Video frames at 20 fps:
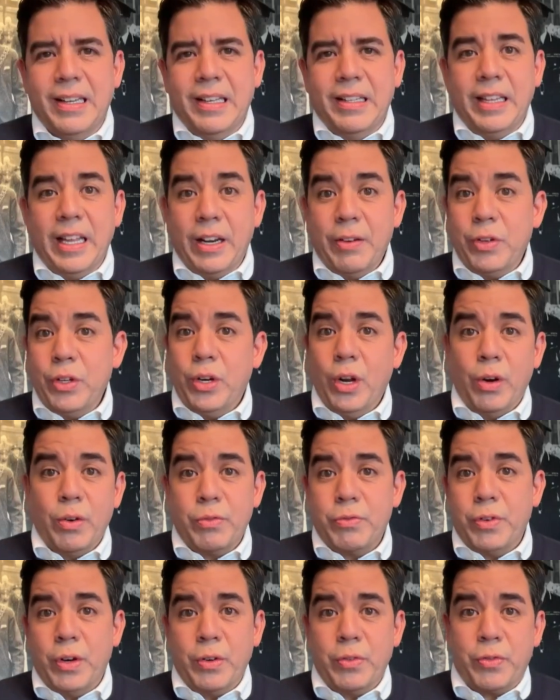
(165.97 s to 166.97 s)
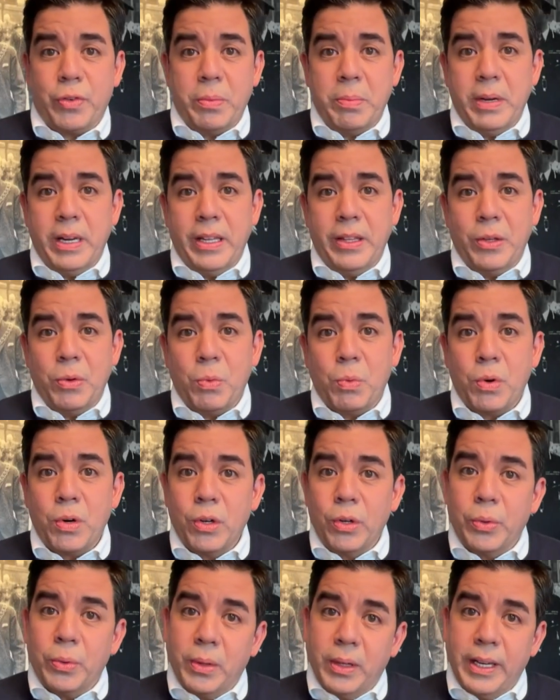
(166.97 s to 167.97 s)
that if you don't vote for me, the
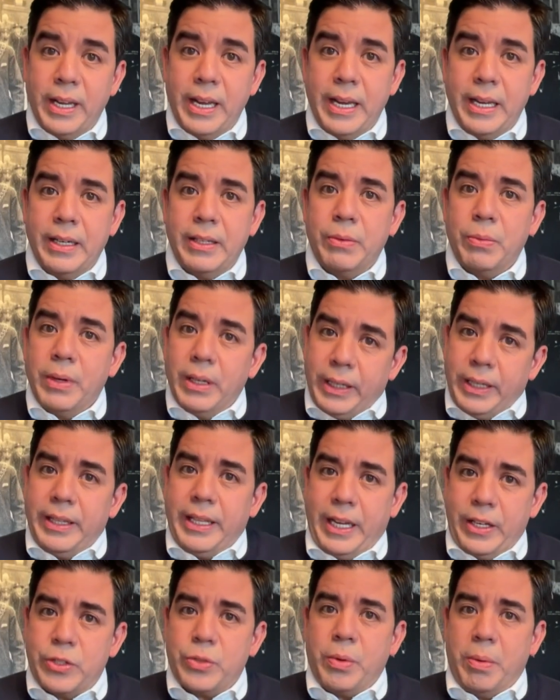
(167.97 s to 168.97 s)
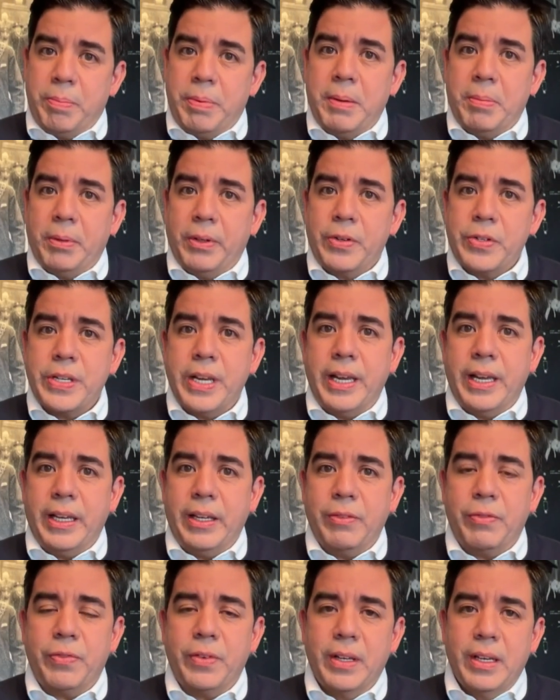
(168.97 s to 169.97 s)
world will end. Really, that's what people are saying.
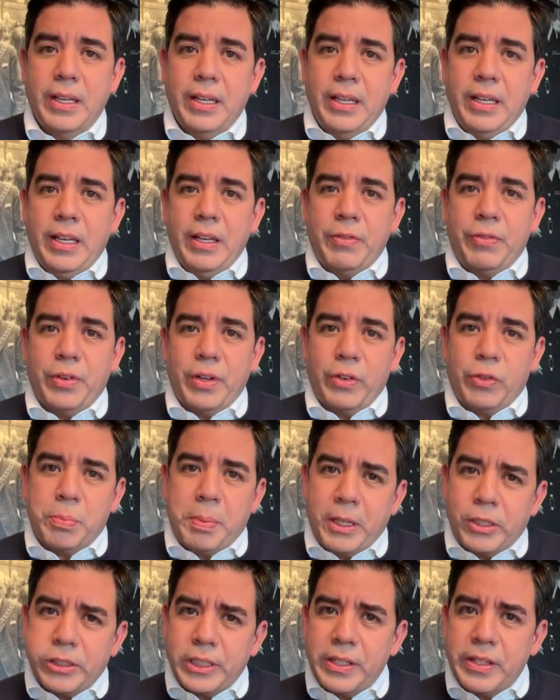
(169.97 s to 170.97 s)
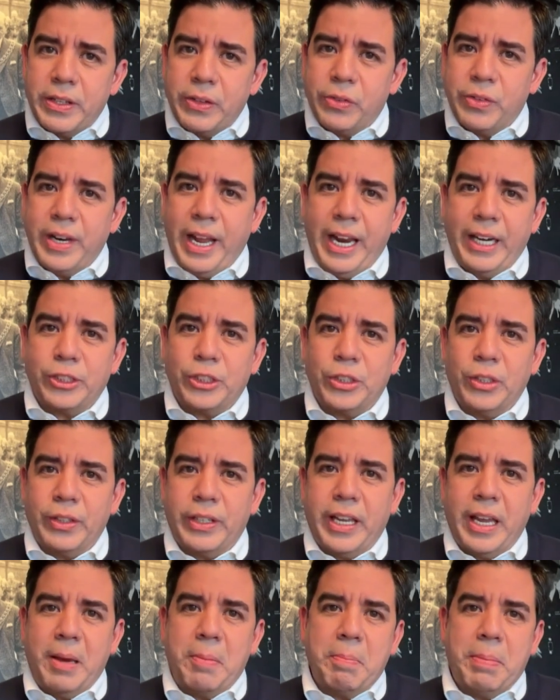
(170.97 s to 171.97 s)
If if you're especially these national
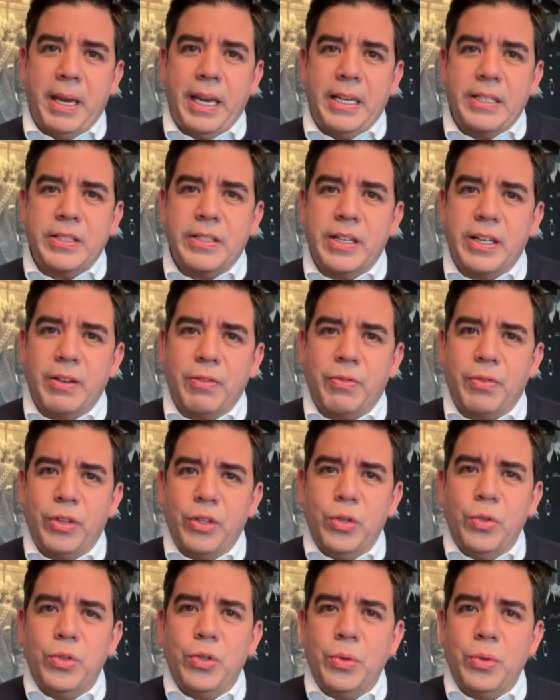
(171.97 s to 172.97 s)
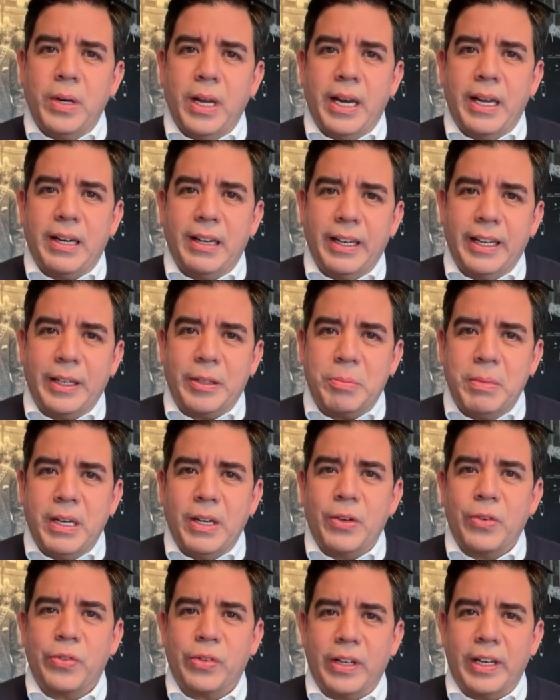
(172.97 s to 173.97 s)
campaigns, that if you do not elect me
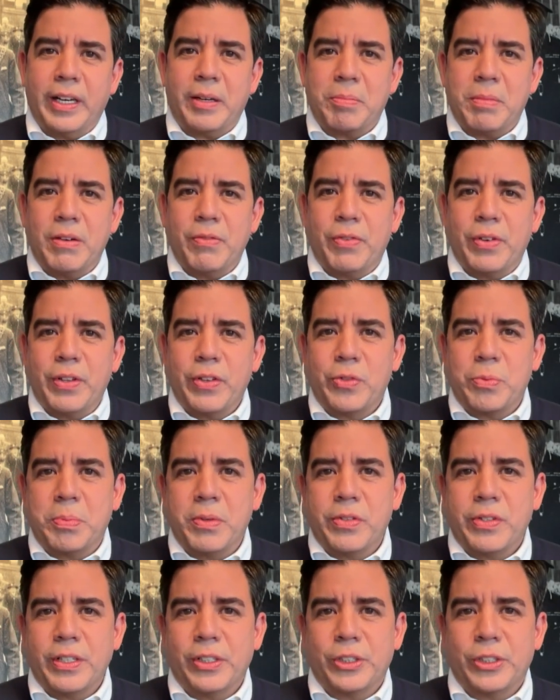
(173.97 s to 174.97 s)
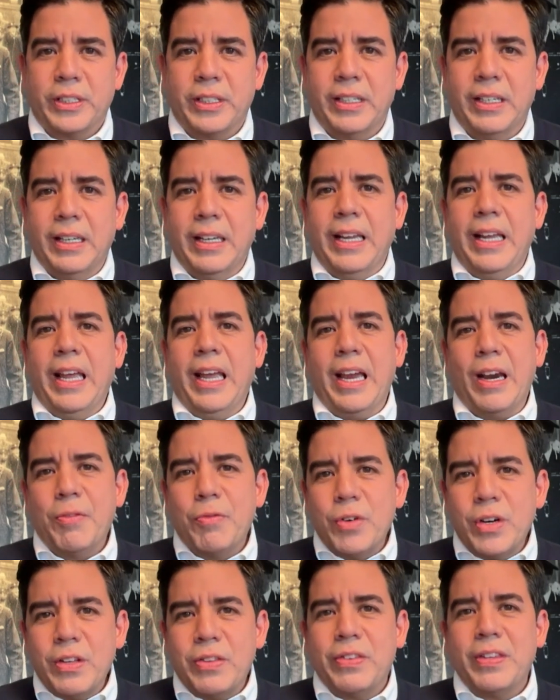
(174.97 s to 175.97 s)
or select me for this position,
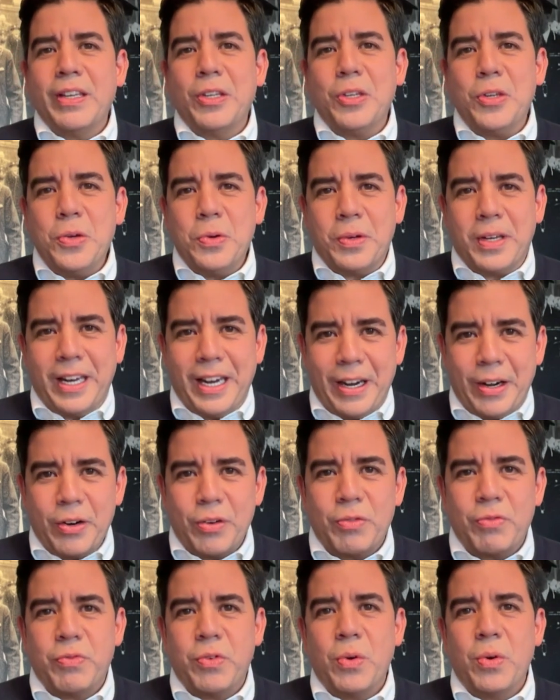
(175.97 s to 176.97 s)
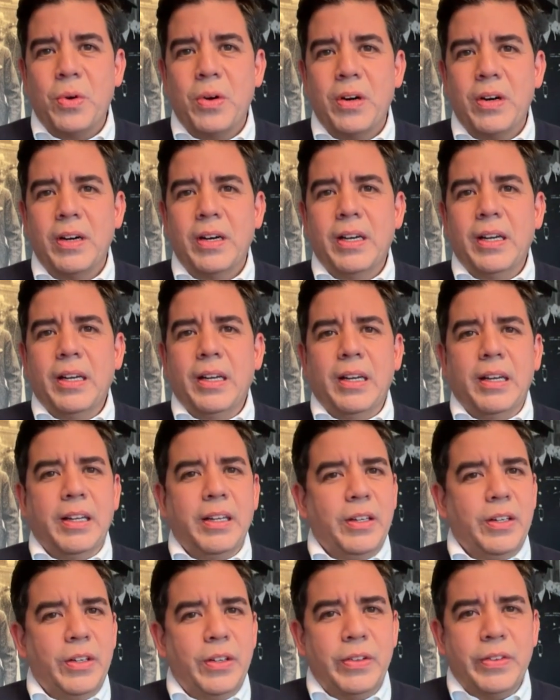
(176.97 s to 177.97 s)
everything you cared for,
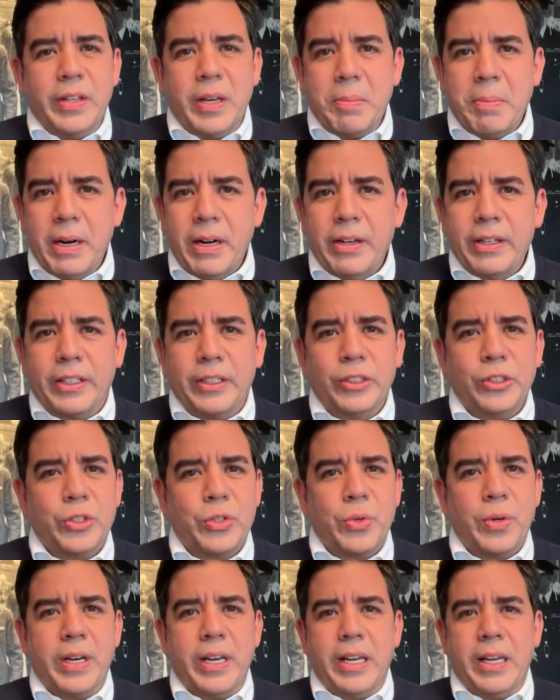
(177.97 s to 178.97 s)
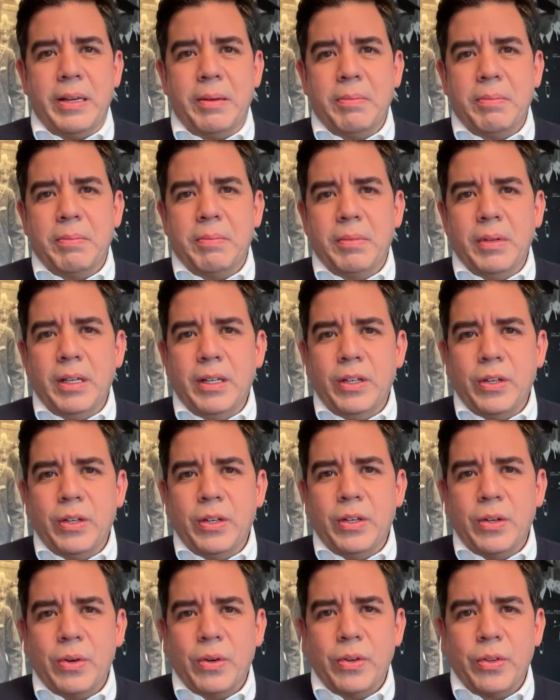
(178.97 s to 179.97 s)
the American dream,
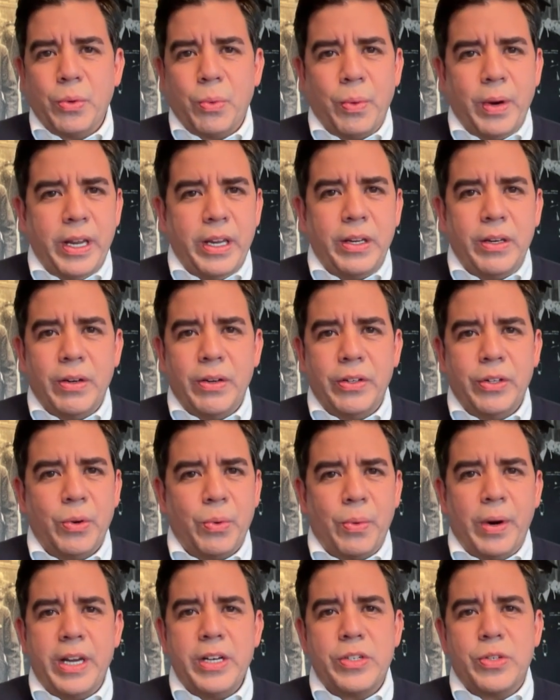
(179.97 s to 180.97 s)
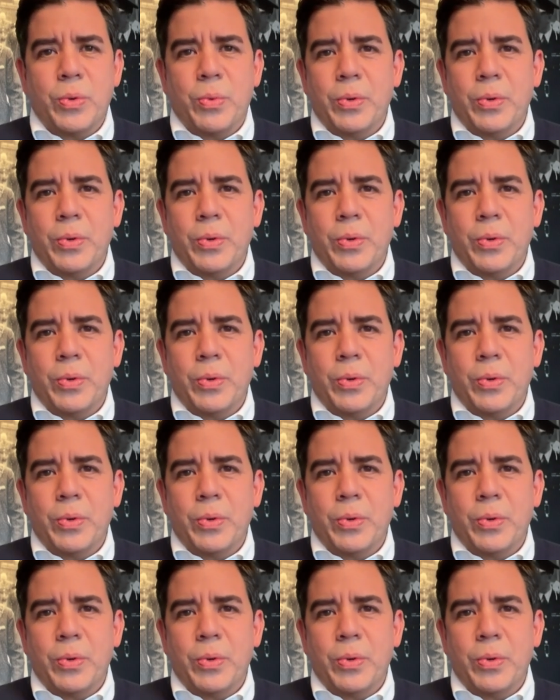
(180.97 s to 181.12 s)
or the way your, your right to